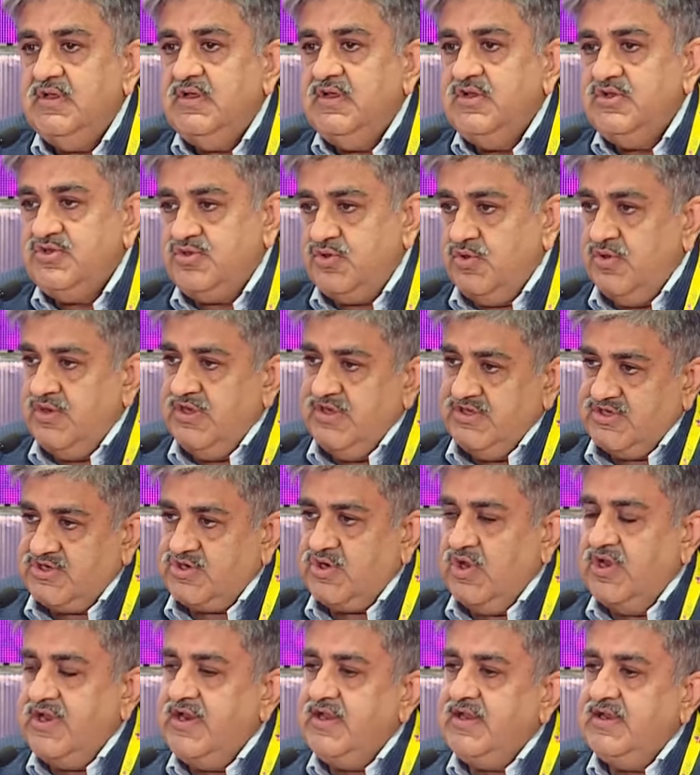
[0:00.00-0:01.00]
So
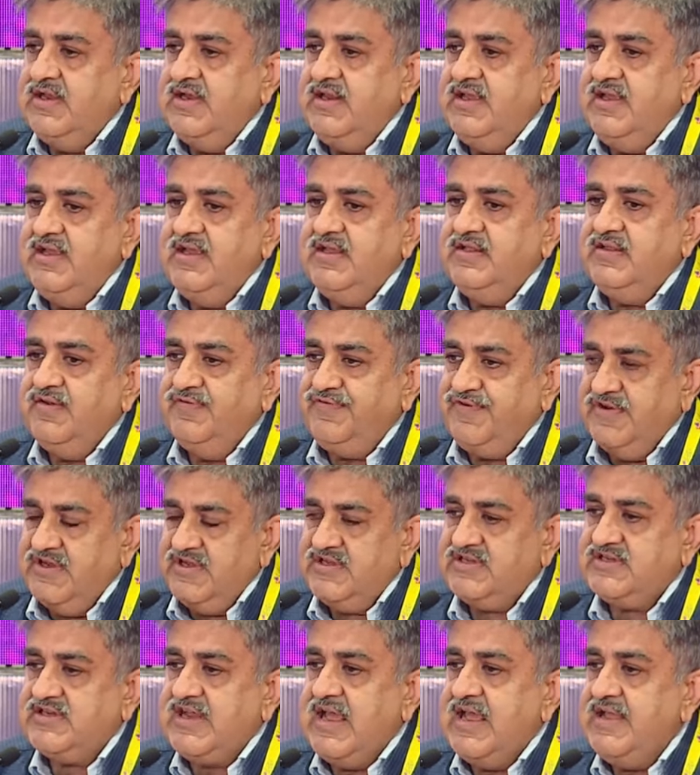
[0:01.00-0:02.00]
historically, the
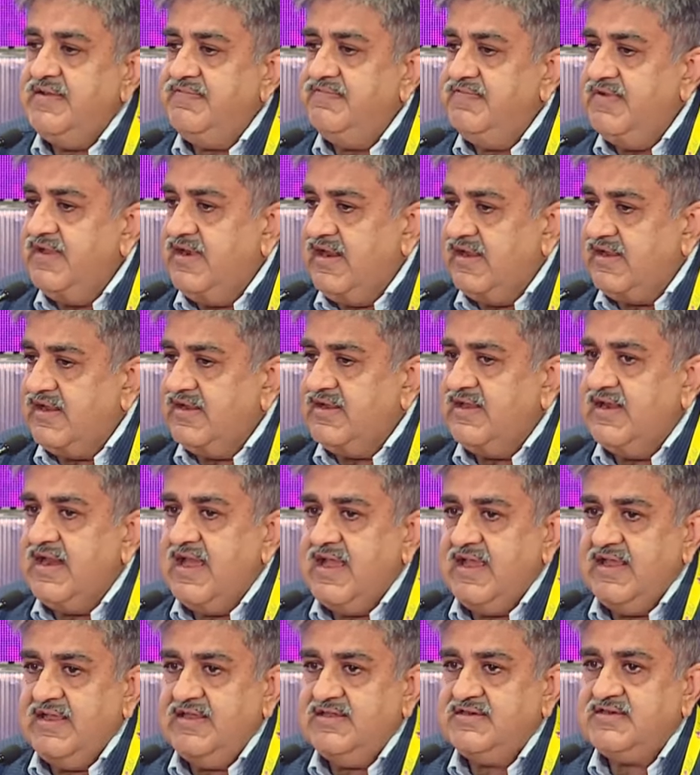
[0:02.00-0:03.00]
first time we
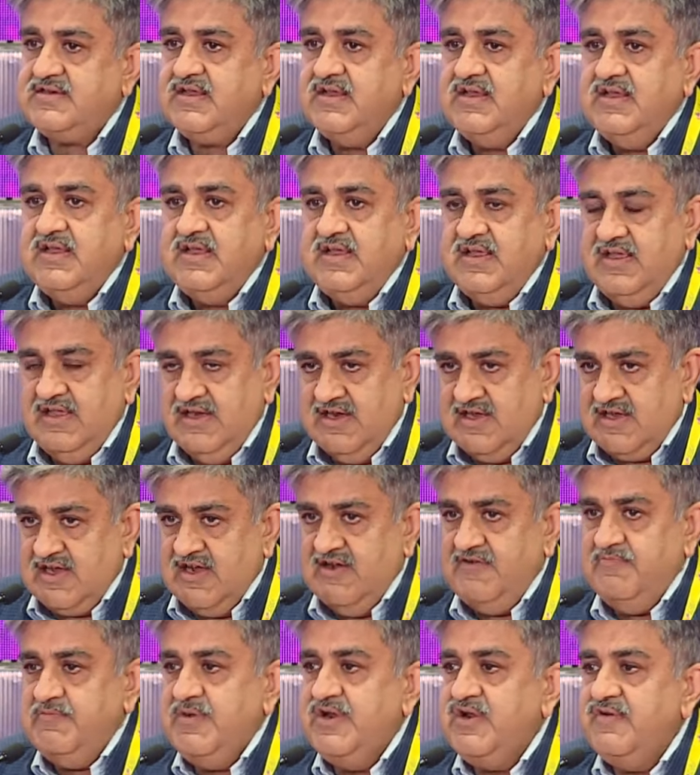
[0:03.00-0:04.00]
recognized in a
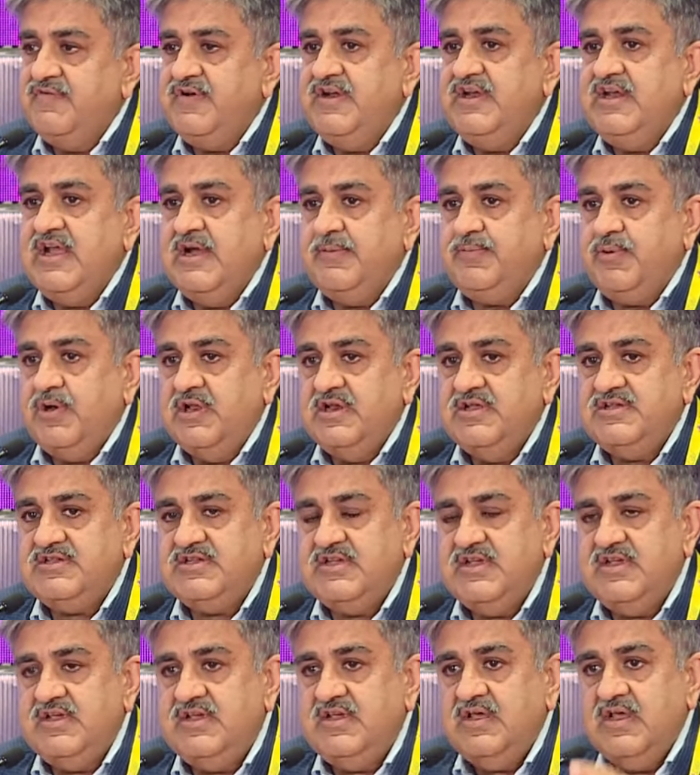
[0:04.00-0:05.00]
Government of India
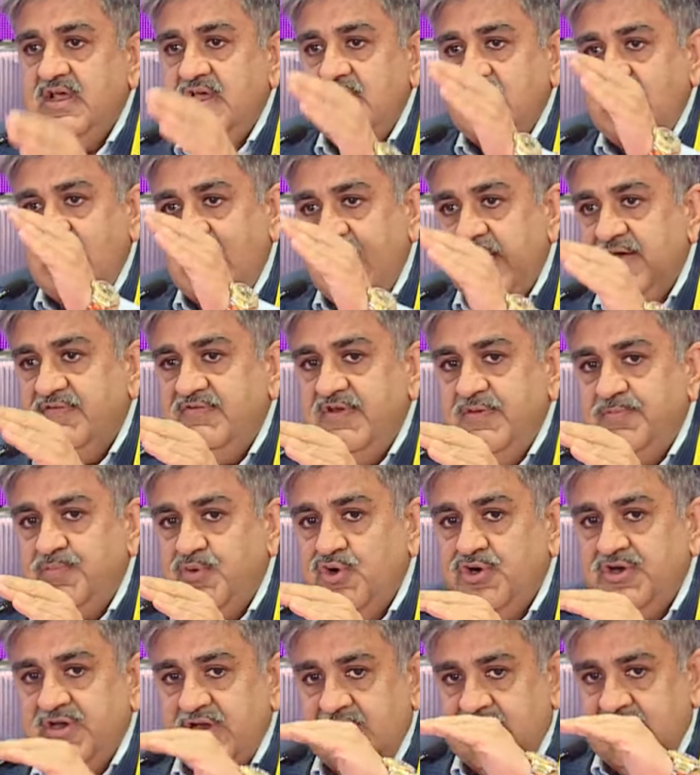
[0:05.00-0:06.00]
policy and we
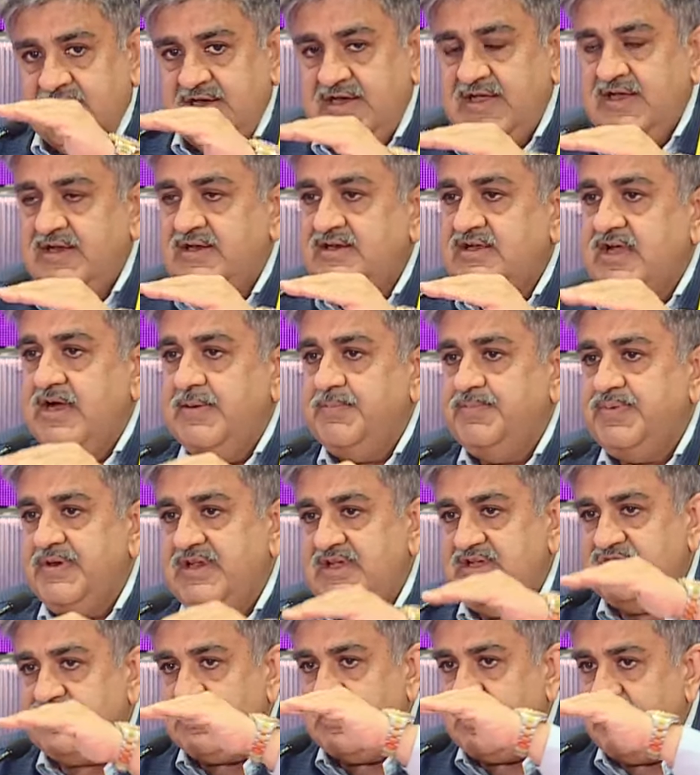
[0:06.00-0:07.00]
put Indian
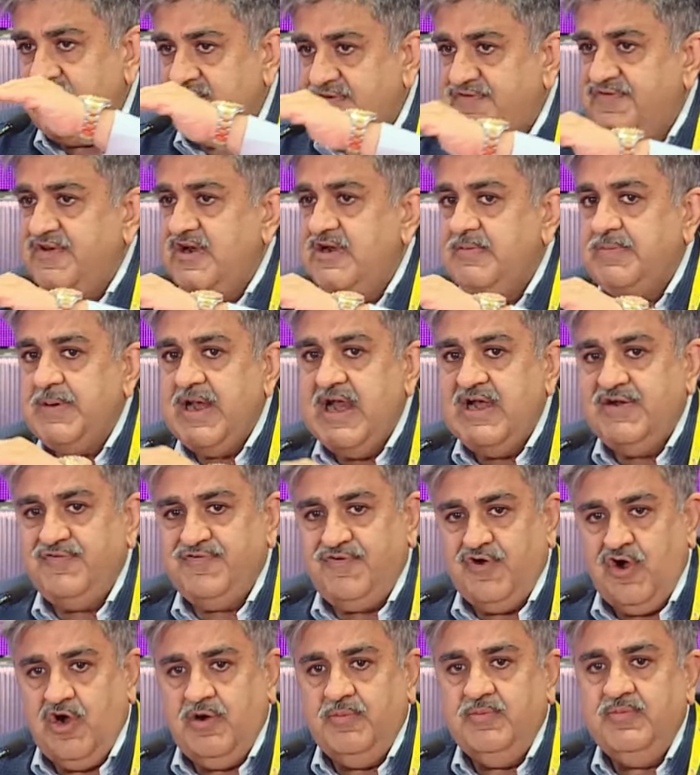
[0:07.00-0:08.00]
companies on a different
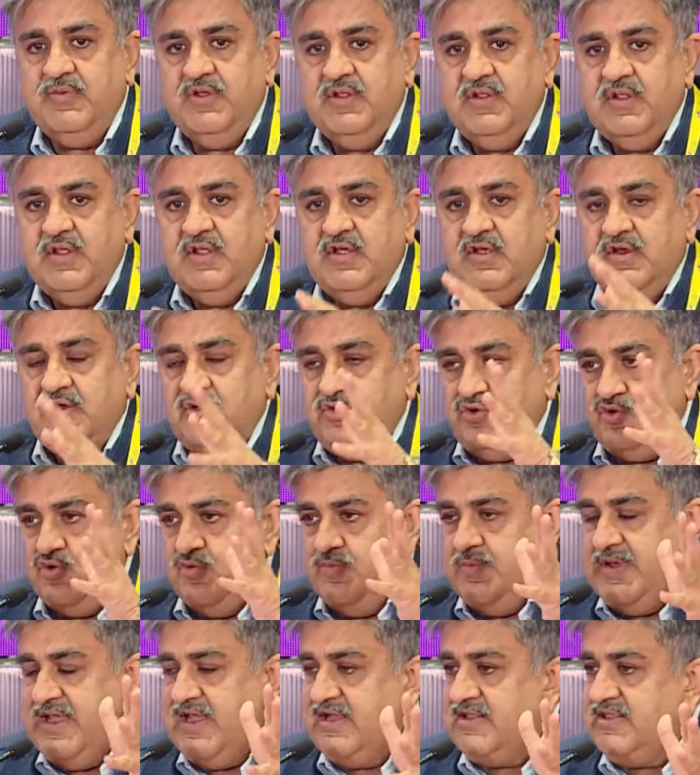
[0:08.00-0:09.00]
platform to
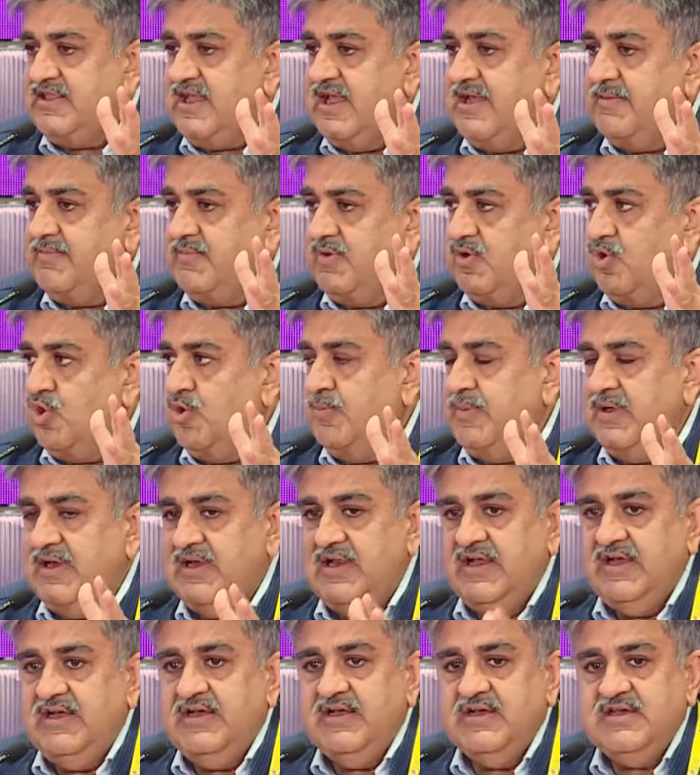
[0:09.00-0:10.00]
make them global
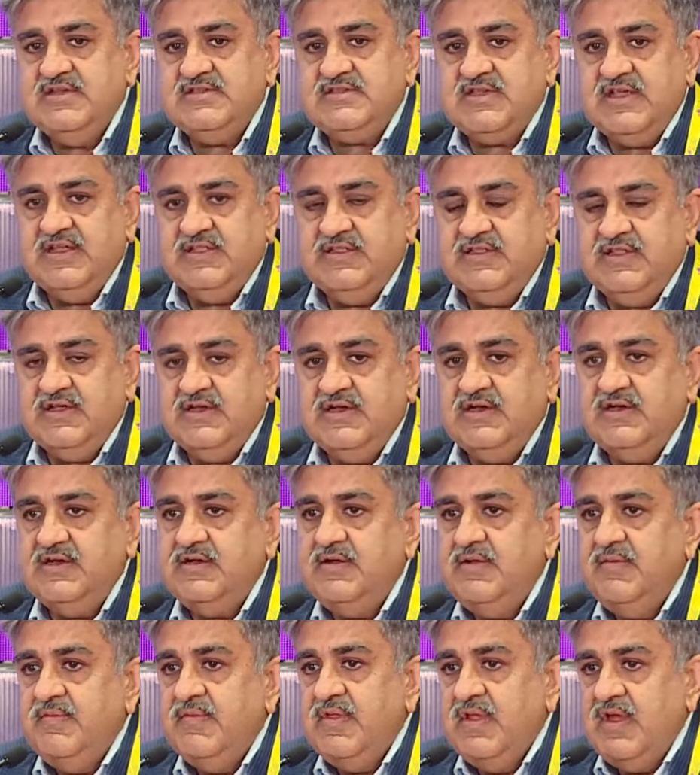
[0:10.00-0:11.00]
leaders in the
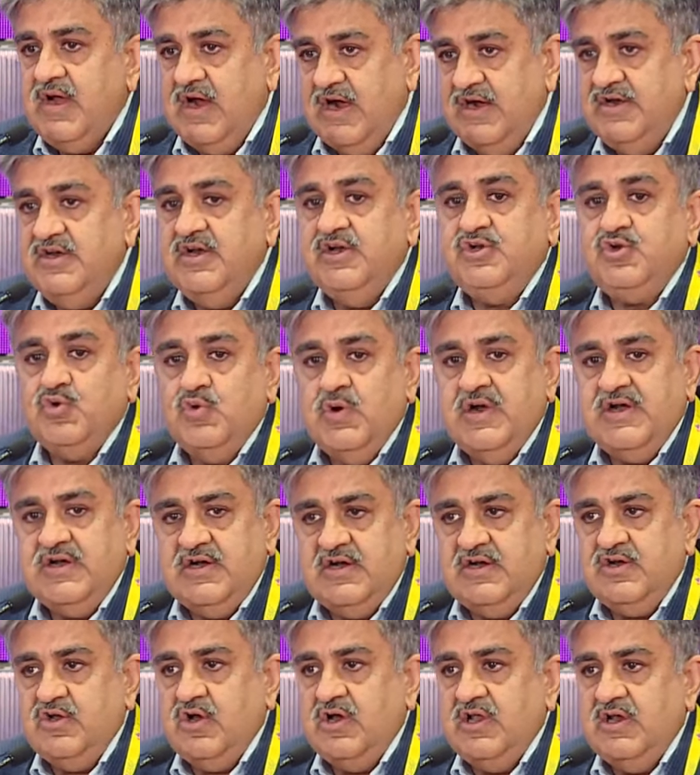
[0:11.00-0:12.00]
under
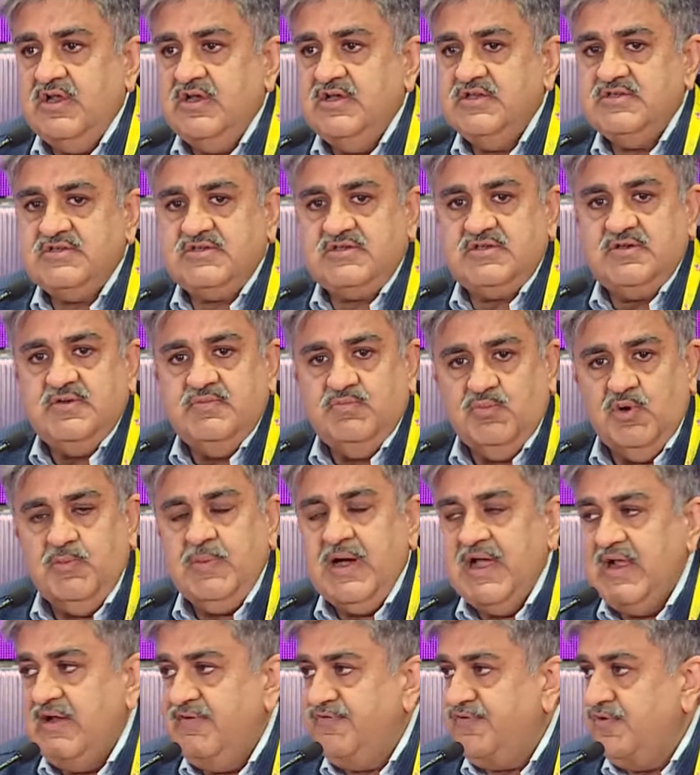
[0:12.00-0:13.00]
$200
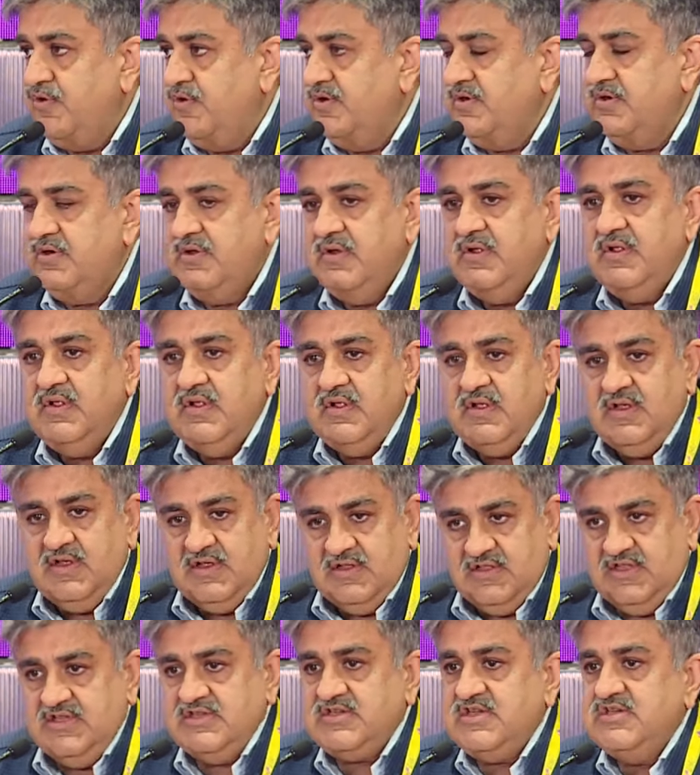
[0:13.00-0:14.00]
mobile phone,
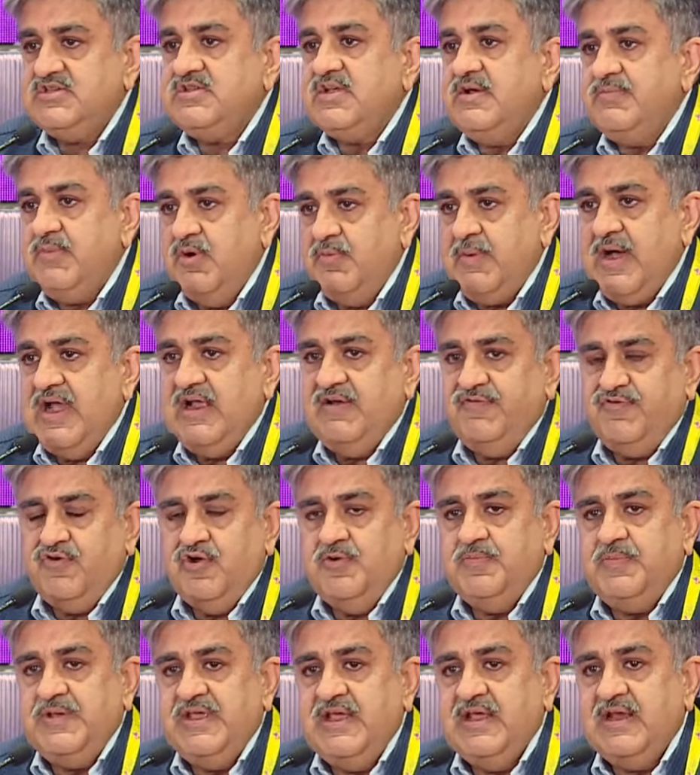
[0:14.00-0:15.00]
this is the mobile
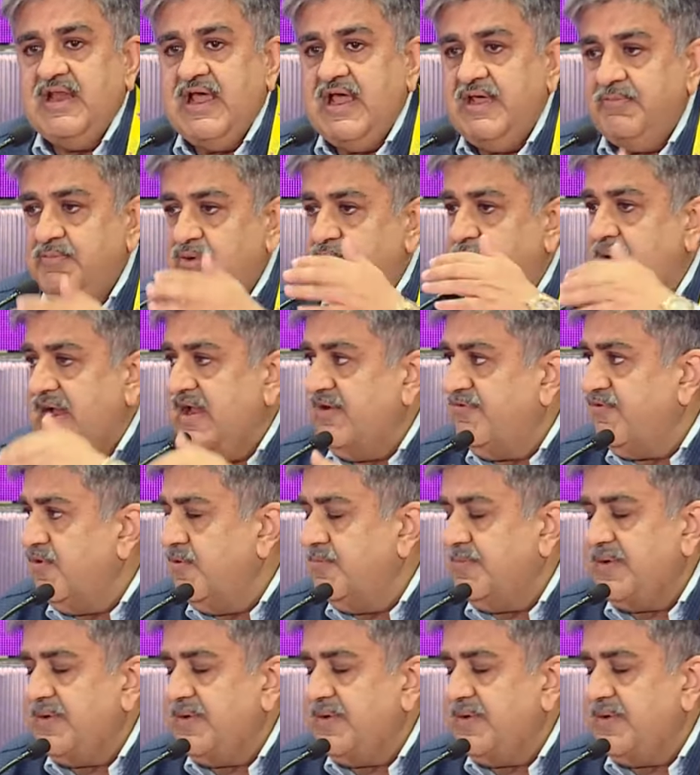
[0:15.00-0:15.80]
phone PLI, and mobile phone